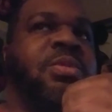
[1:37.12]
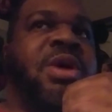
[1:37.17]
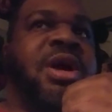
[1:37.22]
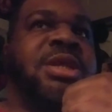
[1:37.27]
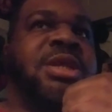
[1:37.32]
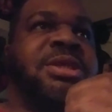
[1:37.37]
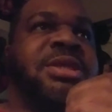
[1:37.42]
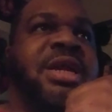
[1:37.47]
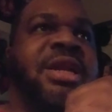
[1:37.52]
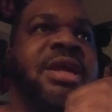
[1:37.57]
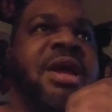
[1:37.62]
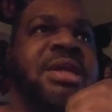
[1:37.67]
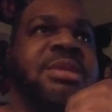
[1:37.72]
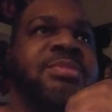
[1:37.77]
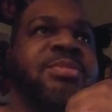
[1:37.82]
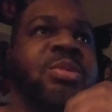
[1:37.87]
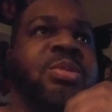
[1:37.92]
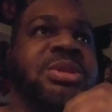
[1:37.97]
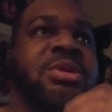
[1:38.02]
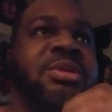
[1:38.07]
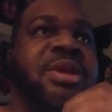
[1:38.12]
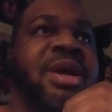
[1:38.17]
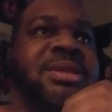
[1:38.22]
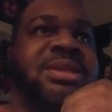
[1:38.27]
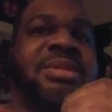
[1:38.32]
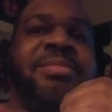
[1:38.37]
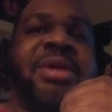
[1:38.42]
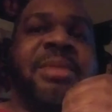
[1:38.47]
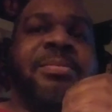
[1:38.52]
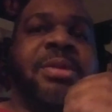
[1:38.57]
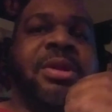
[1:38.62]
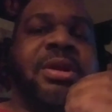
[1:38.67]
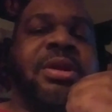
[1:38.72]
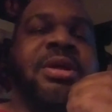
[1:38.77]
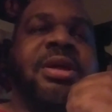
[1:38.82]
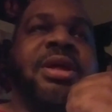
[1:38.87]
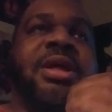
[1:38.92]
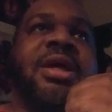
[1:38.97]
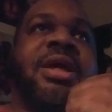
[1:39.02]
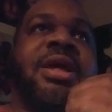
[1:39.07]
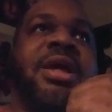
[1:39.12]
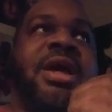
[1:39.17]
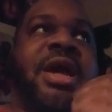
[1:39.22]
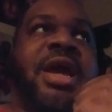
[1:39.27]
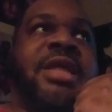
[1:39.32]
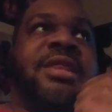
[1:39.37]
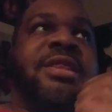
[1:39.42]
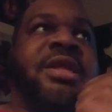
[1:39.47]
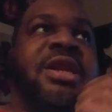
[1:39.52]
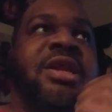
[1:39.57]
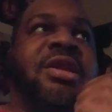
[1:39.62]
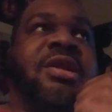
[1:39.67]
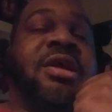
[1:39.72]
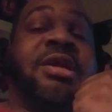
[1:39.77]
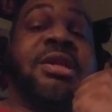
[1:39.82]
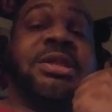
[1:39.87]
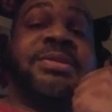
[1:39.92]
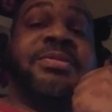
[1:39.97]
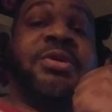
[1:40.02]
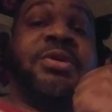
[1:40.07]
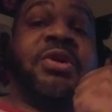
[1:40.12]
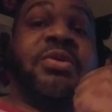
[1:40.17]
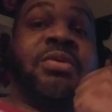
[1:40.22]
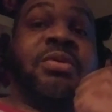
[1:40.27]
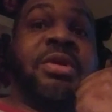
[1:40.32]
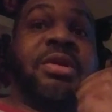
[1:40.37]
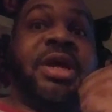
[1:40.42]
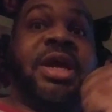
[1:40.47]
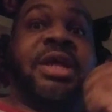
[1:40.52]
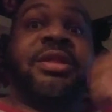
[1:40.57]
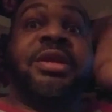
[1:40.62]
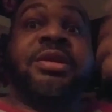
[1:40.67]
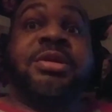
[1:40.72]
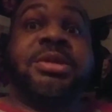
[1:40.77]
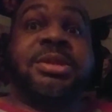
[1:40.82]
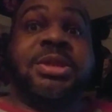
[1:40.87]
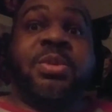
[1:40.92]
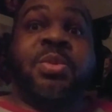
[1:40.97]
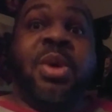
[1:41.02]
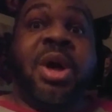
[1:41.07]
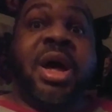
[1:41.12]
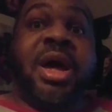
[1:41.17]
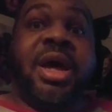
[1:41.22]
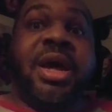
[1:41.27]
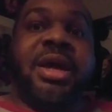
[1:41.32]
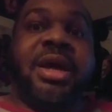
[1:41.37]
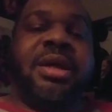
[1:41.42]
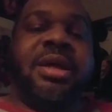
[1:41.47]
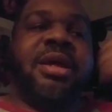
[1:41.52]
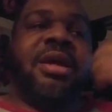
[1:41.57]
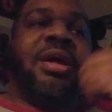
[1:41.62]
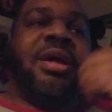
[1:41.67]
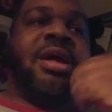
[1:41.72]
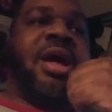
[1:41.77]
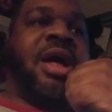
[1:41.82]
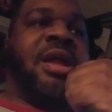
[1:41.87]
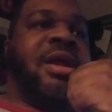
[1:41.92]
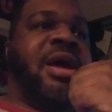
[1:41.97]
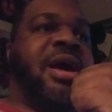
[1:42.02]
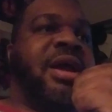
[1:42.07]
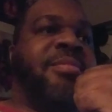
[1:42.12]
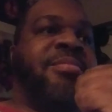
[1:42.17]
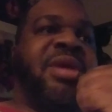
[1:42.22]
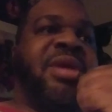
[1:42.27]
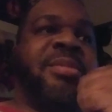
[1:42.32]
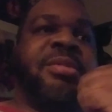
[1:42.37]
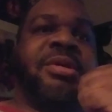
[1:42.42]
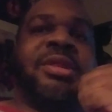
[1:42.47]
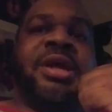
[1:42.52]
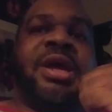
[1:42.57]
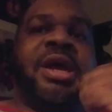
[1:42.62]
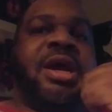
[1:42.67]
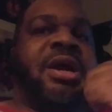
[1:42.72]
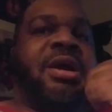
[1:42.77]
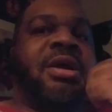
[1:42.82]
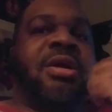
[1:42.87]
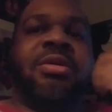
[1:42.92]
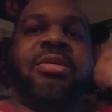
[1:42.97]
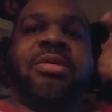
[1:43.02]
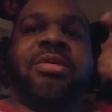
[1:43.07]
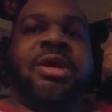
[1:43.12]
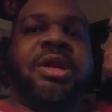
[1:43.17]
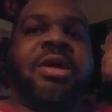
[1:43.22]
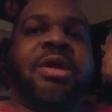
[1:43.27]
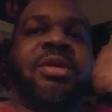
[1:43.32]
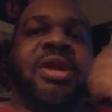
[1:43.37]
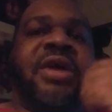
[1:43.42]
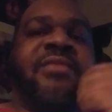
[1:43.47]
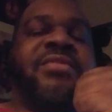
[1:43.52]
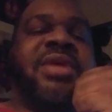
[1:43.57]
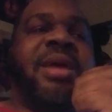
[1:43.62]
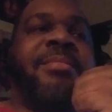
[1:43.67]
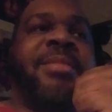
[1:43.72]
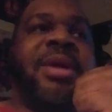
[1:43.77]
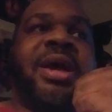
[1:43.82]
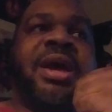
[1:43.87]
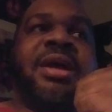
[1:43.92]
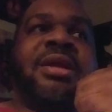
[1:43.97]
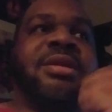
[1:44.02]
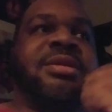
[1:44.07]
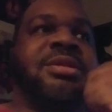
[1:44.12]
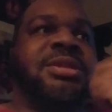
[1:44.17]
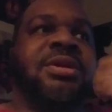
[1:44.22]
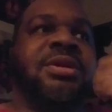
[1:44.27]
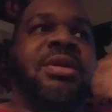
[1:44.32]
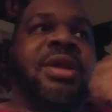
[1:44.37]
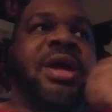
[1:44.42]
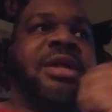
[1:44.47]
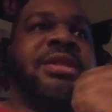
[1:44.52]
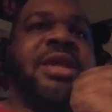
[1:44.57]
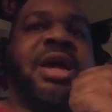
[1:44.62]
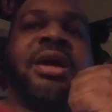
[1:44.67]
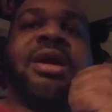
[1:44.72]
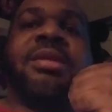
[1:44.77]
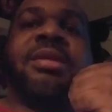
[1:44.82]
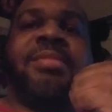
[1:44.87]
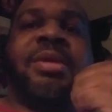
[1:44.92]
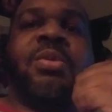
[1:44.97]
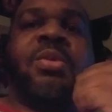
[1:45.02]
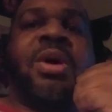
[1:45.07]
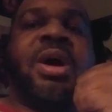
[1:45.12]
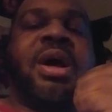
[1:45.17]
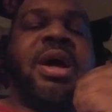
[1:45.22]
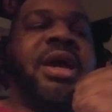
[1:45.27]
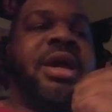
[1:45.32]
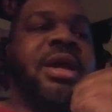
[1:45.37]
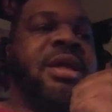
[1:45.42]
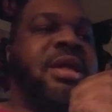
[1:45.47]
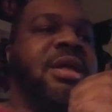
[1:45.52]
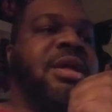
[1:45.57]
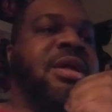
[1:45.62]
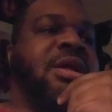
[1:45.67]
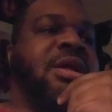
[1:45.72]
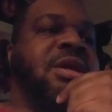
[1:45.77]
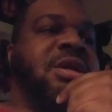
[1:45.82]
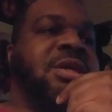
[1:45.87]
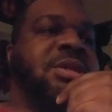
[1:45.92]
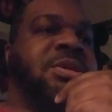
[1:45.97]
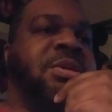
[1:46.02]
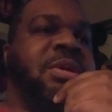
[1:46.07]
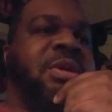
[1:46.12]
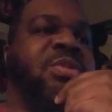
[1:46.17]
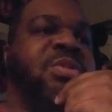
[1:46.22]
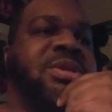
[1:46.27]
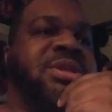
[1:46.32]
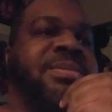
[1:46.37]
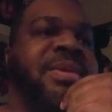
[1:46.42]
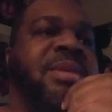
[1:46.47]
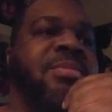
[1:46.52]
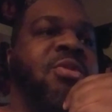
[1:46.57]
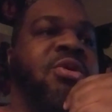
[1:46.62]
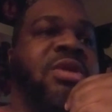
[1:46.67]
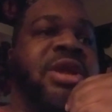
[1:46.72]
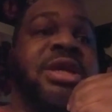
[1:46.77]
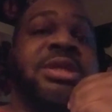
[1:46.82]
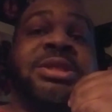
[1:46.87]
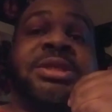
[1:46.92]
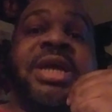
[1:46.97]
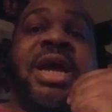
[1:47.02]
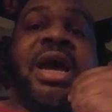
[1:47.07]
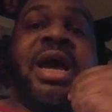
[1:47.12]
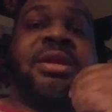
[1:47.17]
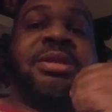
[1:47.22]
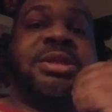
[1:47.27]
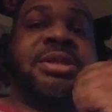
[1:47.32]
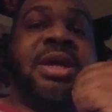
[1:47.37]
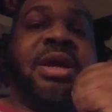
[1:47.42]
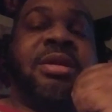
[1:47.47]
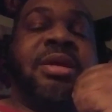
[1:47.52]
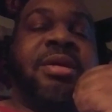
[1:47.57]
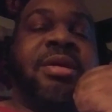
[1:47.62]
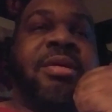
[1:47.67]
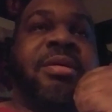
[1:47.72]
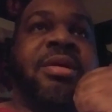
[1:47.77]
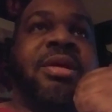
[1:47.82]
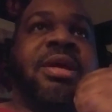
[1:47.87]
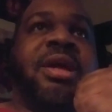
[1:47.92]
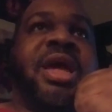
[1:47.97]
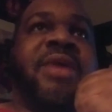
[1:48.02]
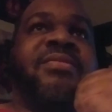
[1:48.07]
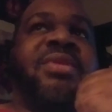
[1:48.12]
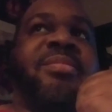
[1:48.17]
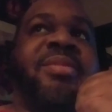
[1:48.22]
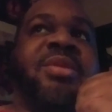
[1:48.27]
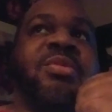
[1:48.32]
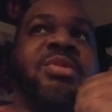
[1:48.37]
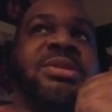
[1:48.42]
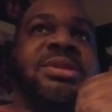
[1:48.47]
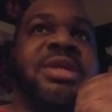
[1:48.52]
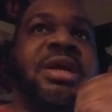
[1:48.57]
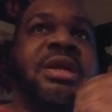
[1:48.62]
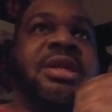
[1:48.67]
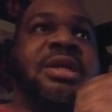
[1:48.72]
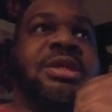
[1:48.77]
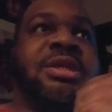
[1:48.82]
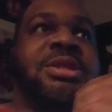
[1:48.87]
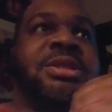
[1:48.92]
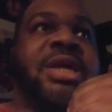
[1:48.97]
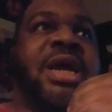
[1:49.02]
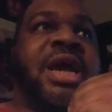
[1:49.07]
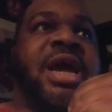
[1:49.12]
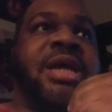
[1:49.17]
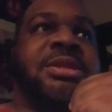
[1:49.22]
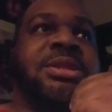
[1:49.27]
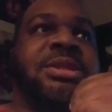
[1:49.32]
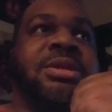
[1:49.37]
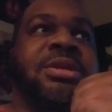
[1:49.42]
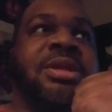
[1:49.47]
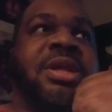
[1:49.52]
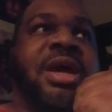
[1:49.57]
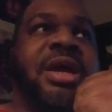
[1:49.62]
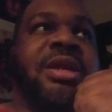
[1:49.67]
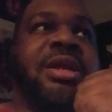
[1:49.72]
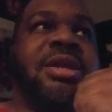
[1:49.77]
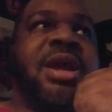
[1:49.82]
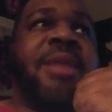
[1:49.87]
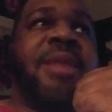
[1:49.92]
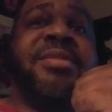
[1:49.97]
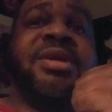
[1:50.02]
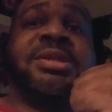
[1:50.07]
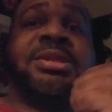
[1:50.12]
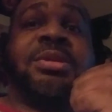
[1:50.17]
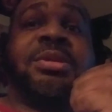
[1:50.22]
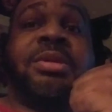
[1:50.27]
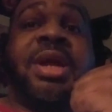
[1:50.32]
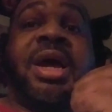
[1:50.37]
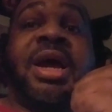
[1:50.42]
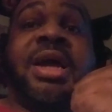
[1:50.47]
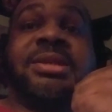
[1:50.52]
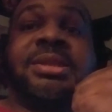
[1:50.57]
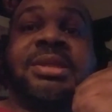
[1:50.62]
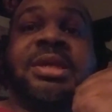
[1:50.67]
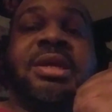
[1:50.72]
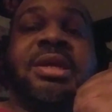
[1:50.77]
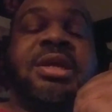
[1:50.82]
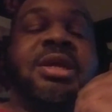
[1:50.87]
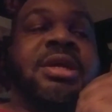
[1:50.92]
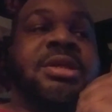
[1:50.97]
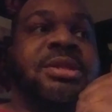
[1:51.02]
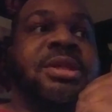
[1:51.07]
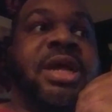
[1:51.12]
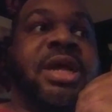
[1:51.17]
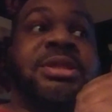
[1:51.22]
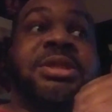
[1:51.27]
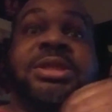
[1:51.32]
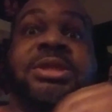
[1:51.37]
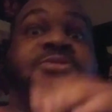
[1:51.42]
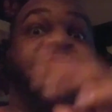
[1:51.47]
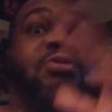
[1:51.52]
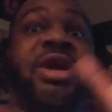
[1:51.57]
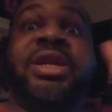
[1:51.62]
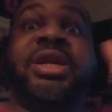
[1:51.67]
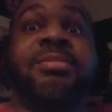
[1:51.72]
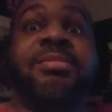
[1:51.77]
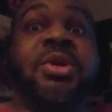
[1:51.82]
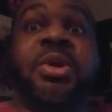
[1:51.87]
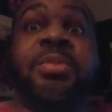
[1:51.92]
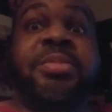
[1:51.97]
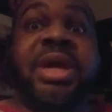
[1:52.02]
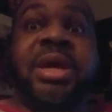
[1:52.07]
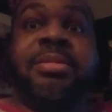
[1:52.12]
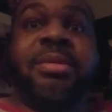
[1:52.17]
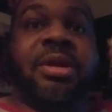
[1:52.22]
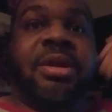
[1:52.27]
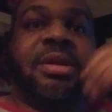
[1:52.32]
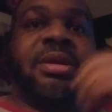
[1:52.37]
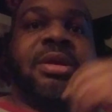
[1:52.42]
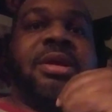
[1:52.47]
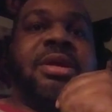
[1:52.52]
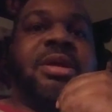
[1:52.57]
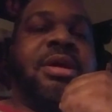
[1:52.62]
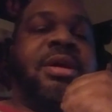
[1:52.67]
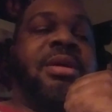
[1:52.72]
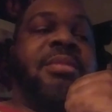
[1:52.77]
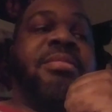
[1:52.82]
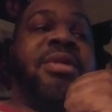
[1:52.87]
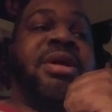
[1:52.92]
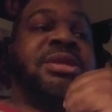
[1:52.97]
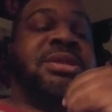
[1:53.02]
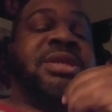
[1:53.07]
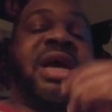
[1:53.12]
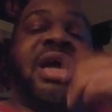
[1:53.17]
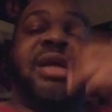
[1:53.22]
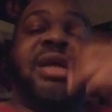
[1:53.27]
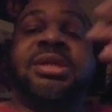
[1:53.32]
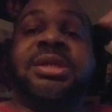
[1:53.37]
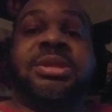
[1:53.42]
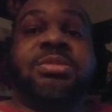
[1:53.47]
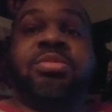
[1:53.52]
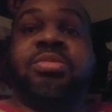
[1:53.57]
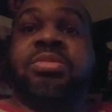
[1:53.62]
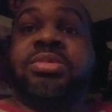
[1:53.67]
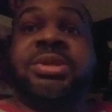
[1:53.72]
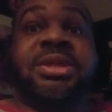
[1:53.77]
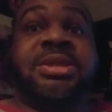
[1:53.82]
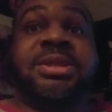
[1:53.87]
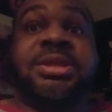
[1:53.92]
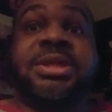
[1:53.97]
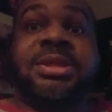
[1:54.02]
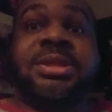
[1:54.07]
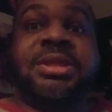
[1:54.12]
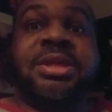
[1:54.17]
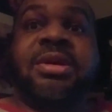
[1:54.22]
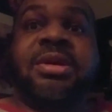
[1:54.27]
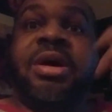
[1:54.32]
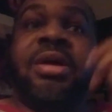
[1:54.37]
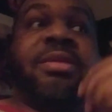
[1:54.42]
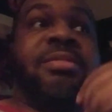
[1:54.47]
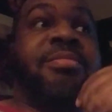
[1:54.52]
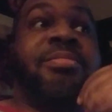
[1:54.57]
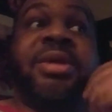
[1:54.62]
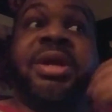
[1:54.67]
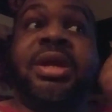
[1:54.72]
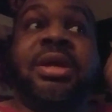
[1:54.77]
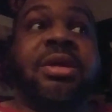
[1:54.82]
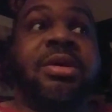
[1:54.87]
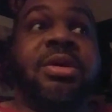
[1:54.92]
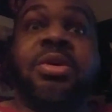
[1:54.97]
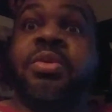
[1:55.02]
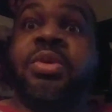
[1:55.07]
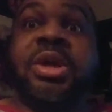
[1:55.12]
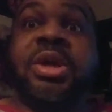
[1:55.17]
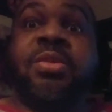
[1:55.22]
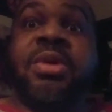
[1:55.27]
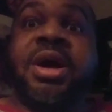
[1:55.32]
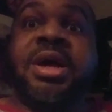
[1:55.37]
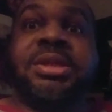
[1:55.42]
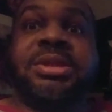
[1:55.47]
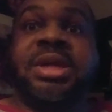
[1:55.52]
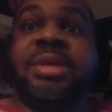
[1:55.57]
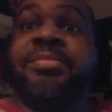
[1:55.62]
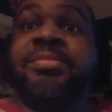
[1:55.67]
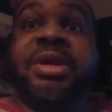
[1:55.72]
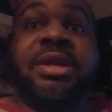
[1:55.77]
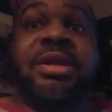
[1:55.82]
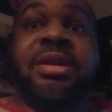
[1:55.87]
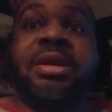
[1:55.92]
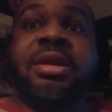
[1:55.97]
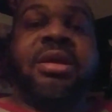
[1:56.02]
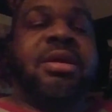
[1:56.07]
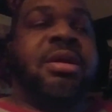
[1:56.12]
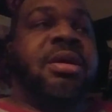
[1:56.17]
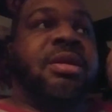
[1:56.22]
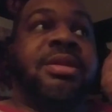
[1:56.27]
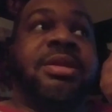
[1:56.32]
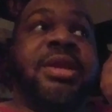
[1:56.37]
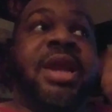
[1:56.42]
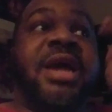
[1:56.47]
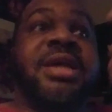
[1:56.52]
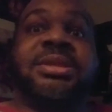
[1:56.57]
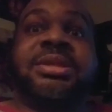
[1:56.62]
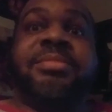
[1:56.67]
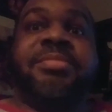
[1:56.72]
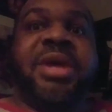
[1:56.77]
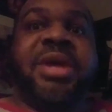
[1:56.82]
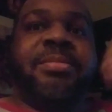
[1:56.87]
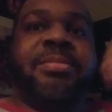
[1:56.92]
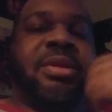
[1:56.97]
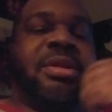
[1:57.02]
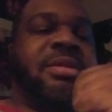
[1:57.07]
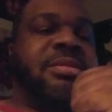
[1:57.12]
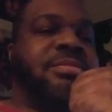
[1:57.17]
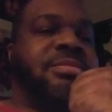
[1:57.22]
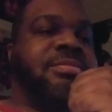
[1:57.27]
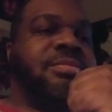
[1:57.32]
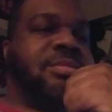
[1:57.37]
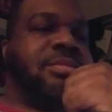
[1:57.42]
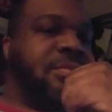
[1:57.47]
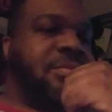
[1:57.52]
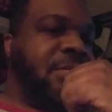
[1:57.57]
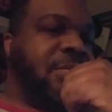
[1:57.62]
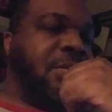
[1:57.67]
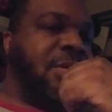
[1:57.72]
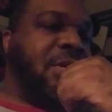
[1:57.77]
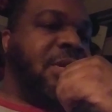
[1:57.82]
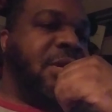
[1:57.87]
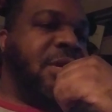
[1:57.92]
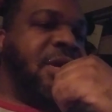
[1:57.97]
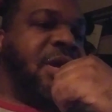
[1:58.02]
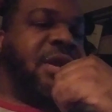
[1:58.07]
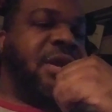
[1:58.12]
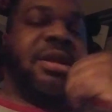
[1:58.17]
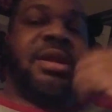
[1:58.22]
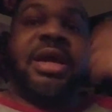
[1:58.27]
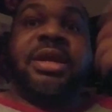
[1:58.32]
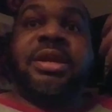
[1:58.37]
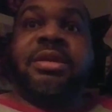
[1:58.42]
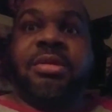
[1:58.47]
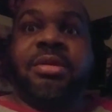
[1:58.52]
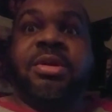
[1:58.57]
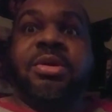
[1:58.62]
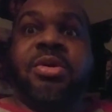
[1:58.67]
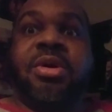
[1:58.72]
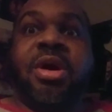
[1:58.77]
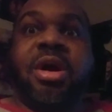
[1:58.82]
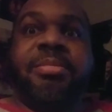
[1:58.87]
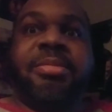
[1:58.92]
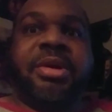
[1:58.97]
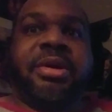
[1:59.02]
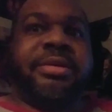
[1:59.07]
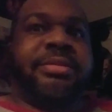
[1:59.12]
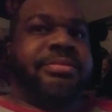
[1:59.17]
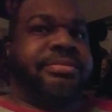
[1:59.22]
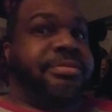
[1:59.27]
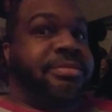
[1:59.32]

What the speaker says: why Shad Gaspar was so nice to people, and then you look at his funeral, and then you see why. A lot of people there, love that man, so like that could be why. So he wants to be more like Shad. MVP was telling Shad to like not be so nice to like just random new people. But Shad just was insistent on being who he was, like being nice to people. Kind of like Luke Harper.